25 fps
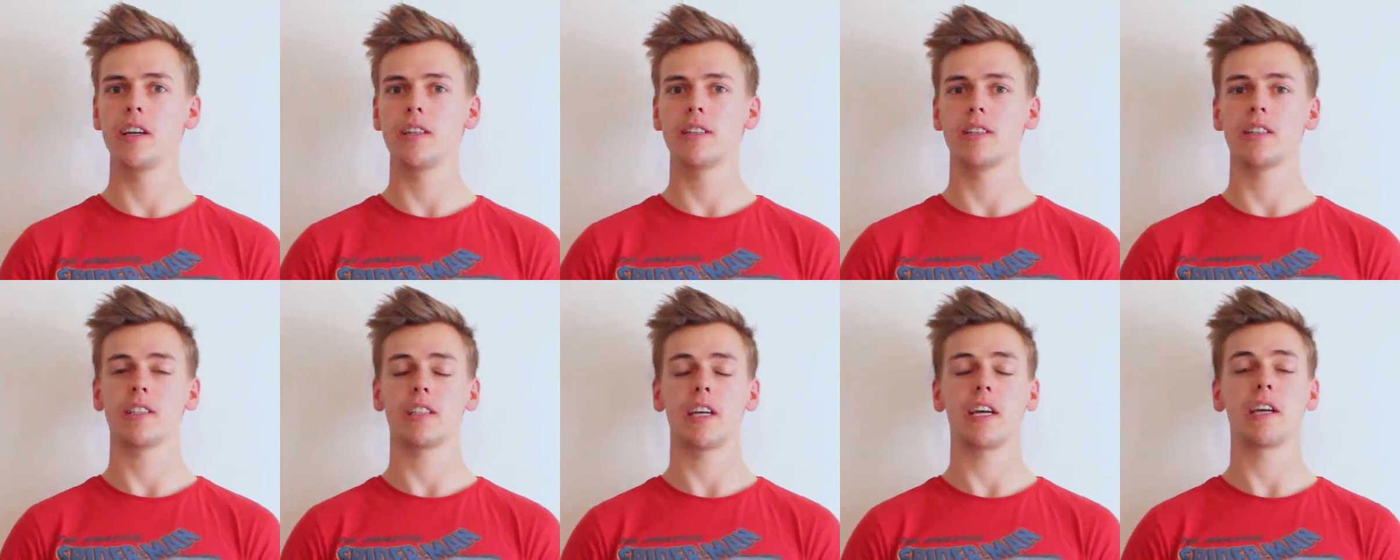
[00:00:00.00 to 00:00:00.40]

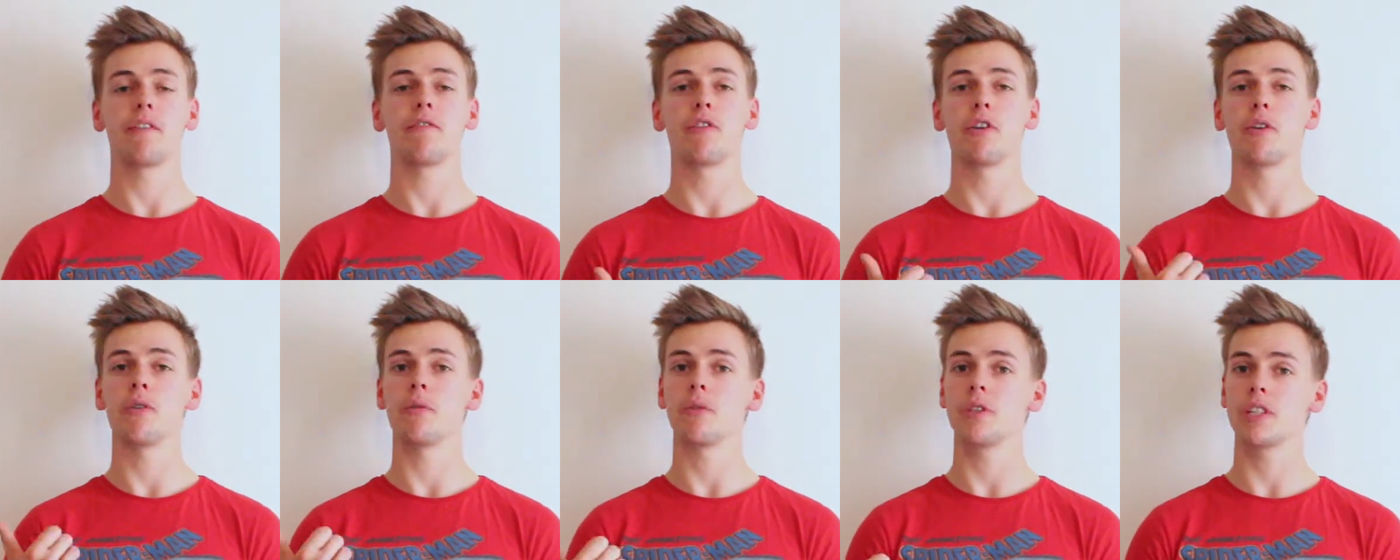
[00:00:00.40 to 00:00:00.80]
to
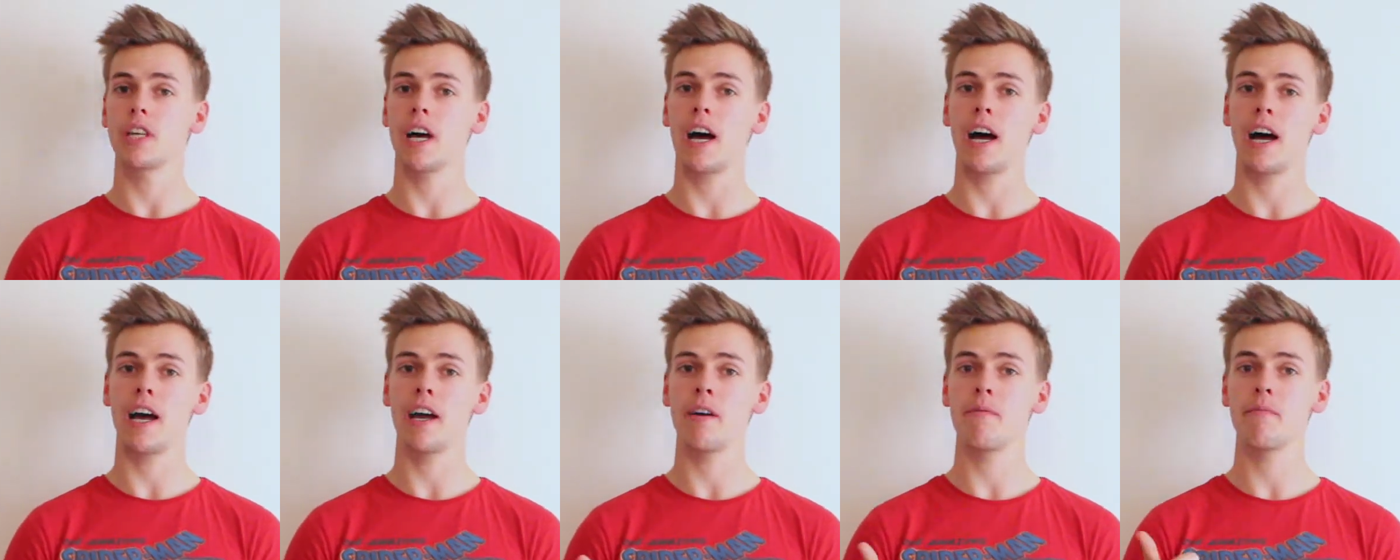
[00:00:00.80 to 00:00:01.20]
save you
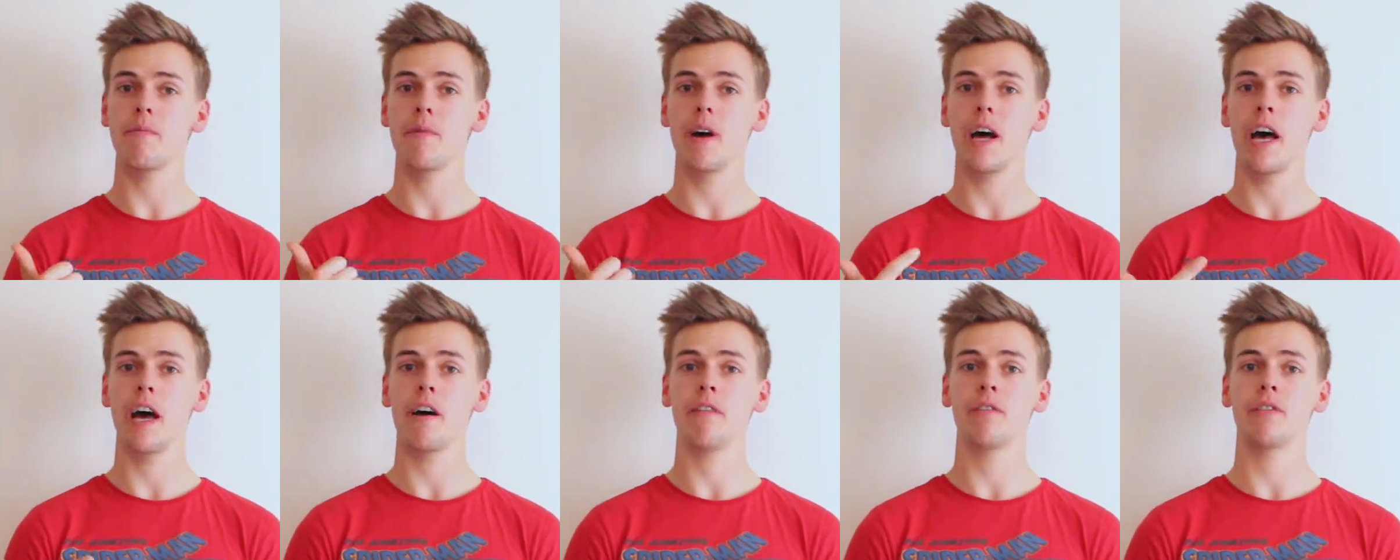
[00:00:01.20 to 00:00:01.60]
time,
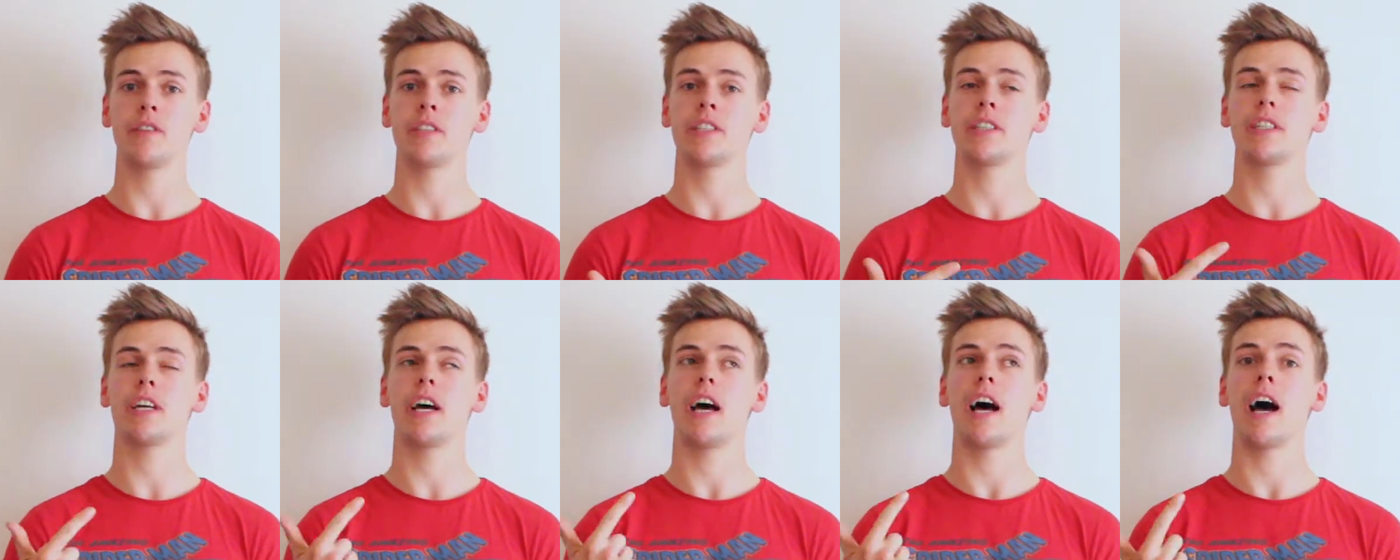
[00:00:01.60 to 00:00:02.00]

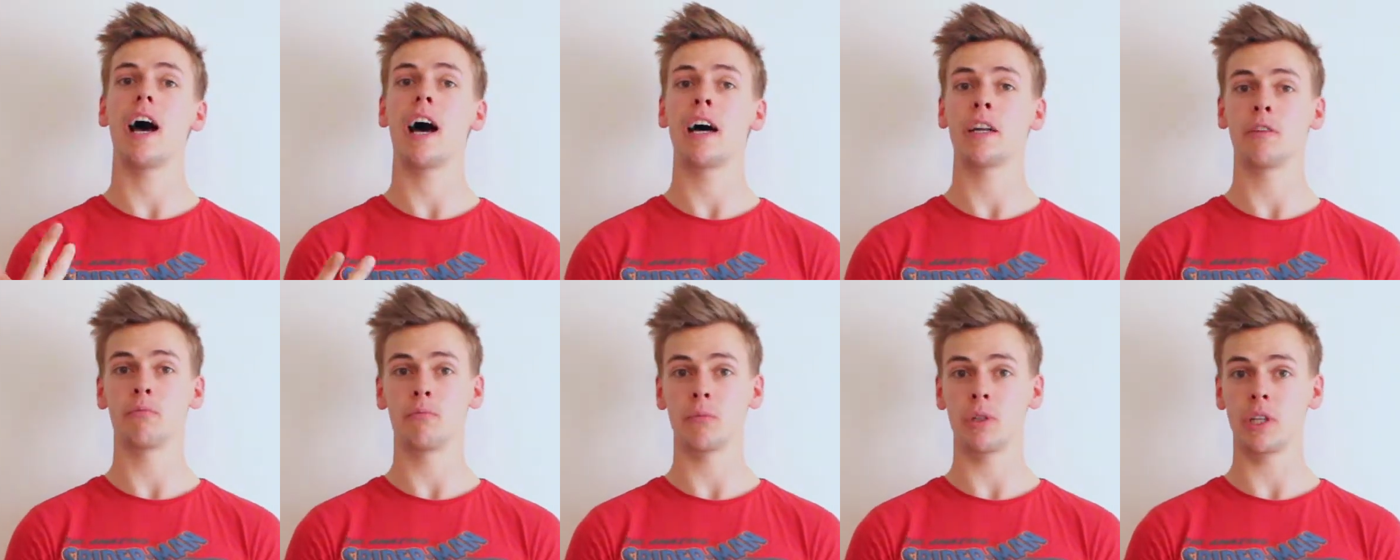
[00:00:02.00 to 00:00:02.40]
effort,
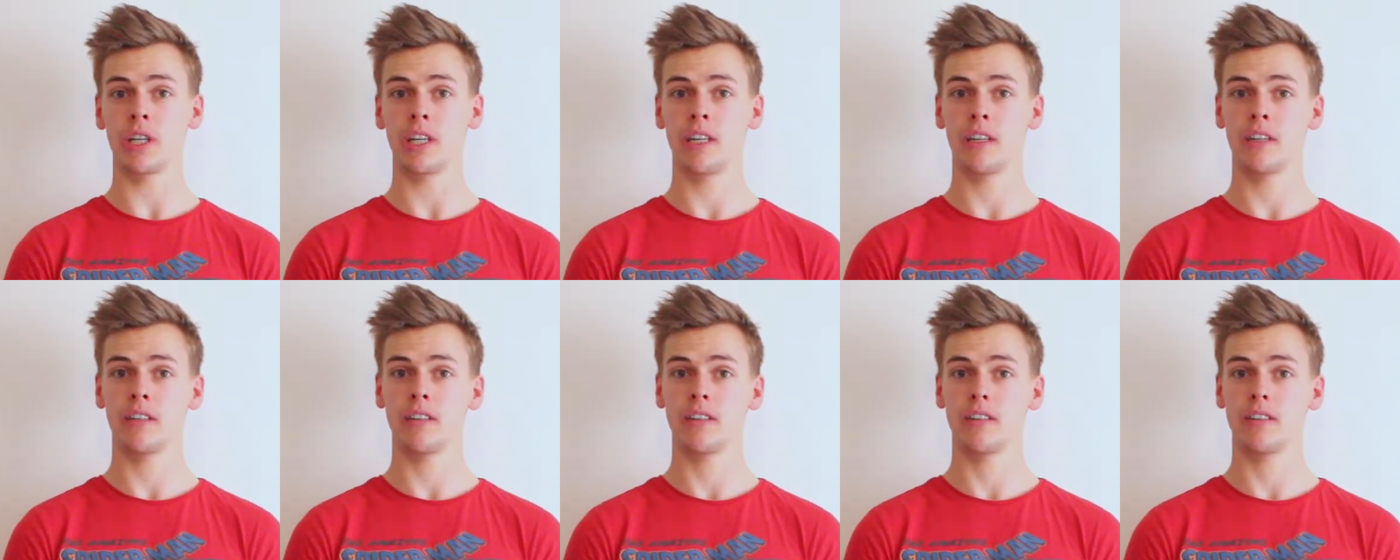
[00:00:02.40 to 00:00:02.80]
and
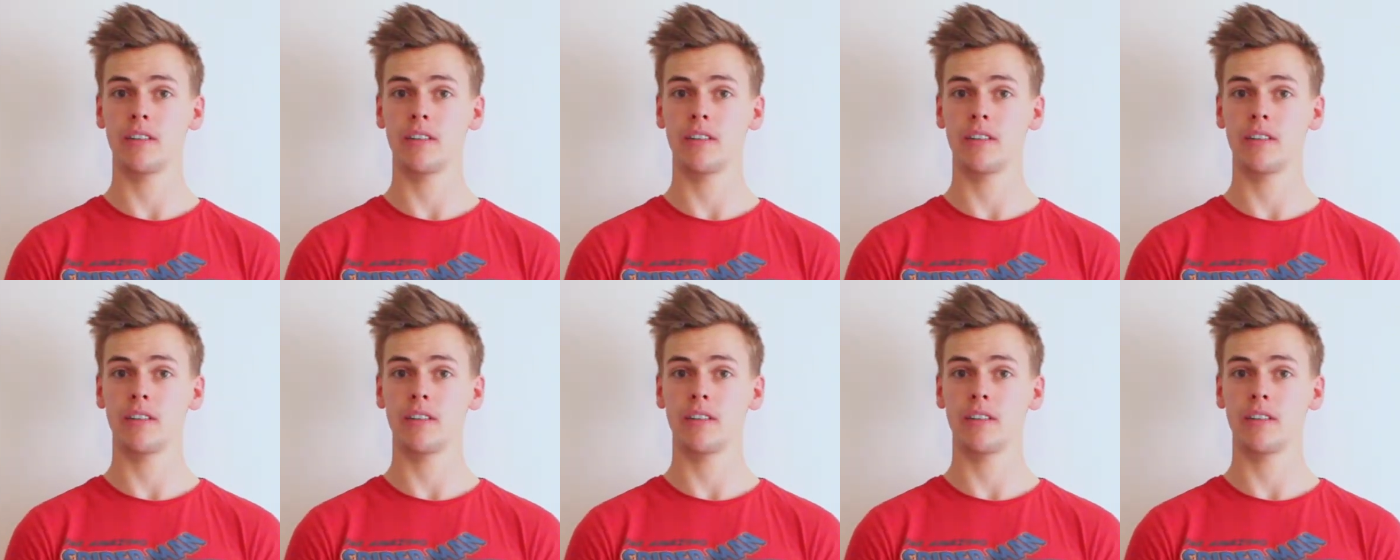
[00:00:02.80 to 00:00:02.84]
money.